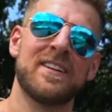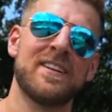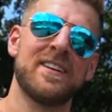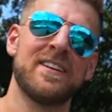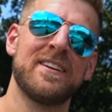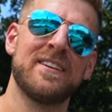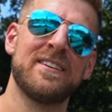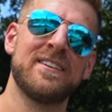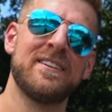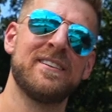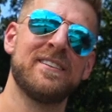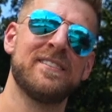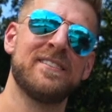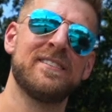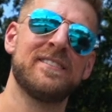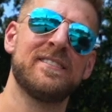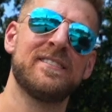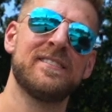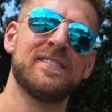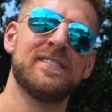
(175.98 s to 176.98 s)

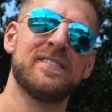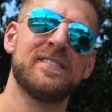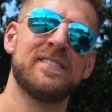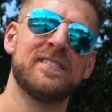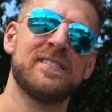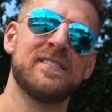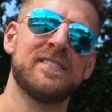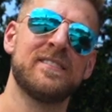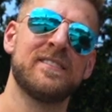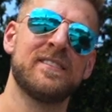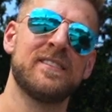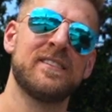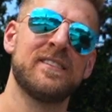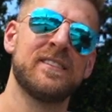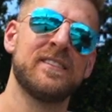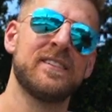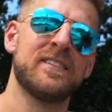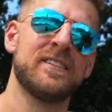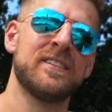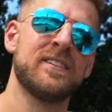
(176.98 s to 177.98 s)

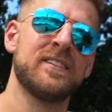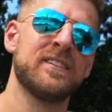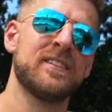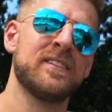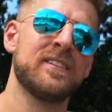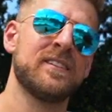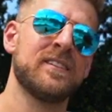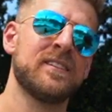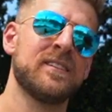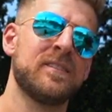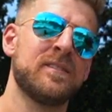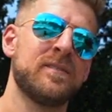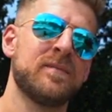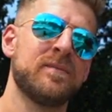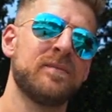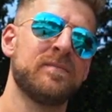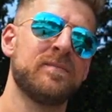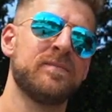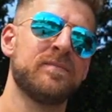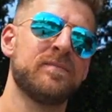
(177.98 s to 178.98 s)

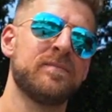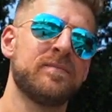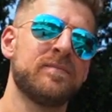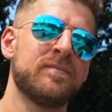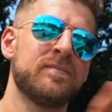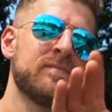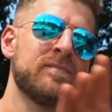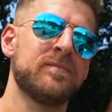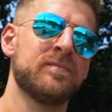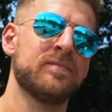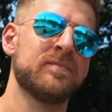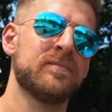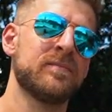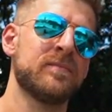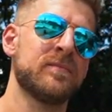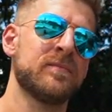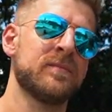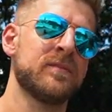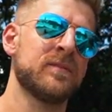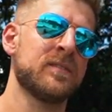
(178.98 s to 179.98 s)

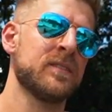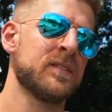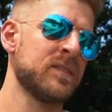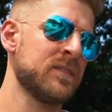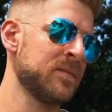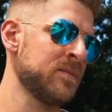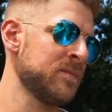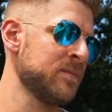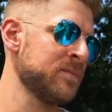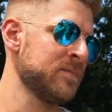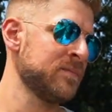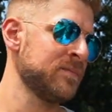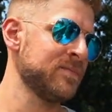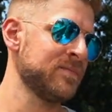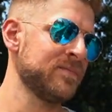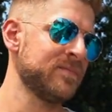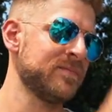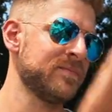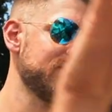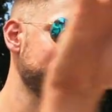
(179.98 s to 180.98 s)

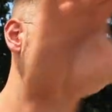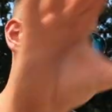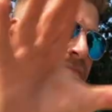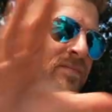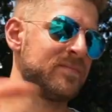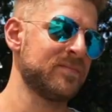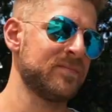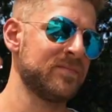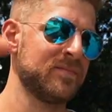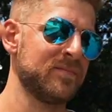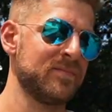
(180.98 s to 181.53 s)
(silent)